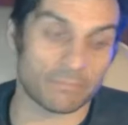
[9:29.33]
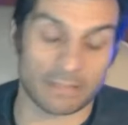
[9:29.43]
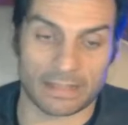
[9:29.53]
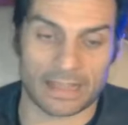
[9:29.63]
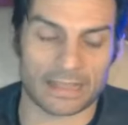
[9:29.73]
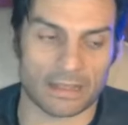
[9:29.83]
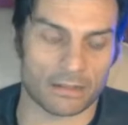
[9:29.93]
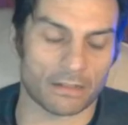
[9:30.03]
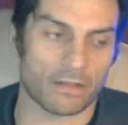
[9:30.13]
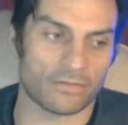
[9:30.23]
a
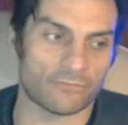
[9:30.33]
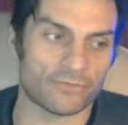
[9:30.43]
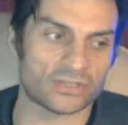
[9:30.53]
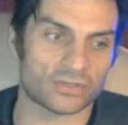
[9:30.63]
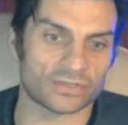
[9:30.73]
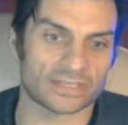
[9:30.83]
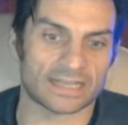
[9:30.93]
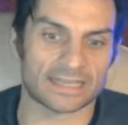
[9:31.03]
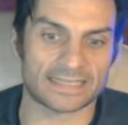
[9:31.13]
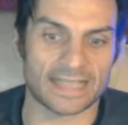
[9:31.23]
lot of the resources,
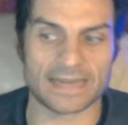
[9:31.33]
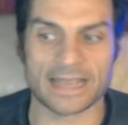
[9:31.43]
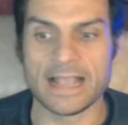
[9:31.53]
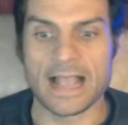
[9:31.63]
I said,